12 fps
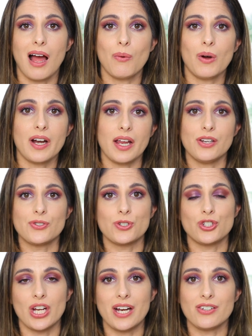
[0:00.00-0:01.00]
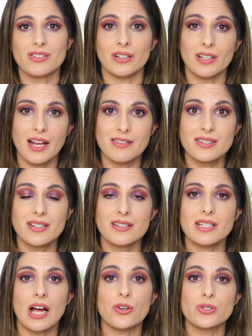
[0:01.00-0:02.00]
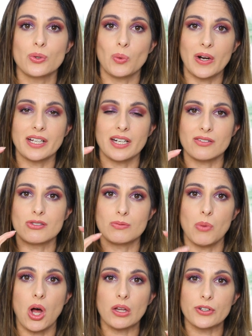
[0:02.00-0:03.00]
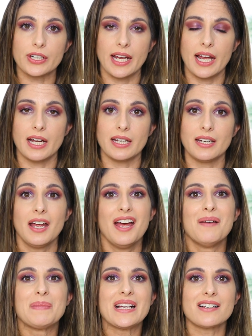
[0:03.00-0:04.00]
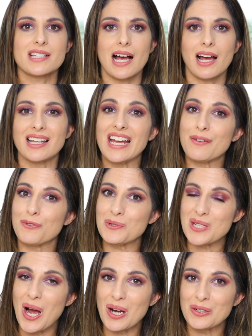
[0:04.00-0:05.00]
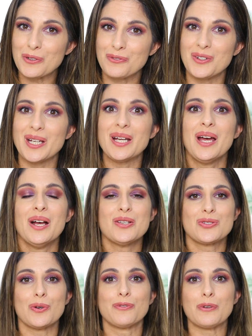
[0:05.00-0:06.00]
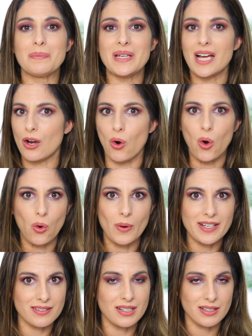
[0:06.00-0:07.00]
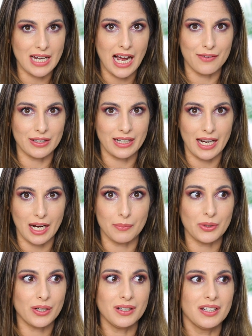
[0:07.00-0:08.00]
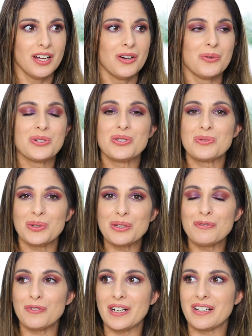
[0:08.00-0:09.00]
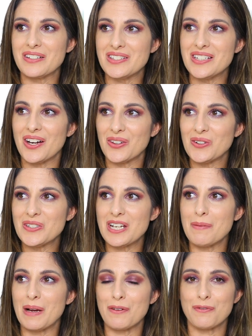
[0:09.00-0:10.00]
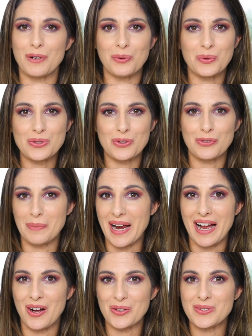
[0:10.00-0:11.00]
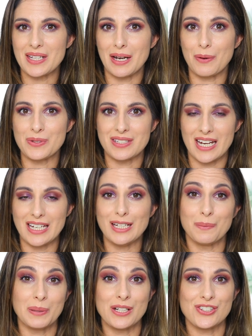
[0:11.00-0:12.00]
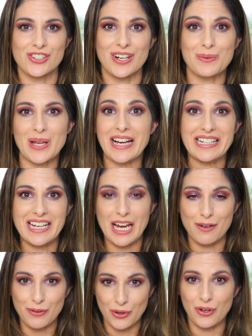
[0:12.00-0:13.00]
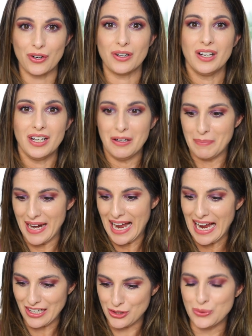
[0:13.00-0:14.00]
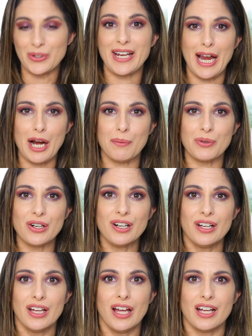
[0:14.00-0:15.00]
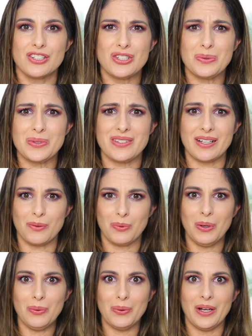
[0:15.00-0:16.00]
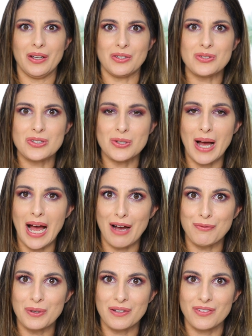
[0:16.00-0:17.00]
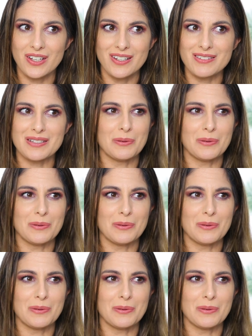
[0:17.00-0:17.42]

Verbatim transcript: I want to interchange the lenses. I also want to get a smaller Canon because I like photography. So for me, I always need to have a camera, which is really funny because the other day my friend was over my house and I was taking a picture and I, I gave her my actual camera. And she was like, whew, you still have one of these?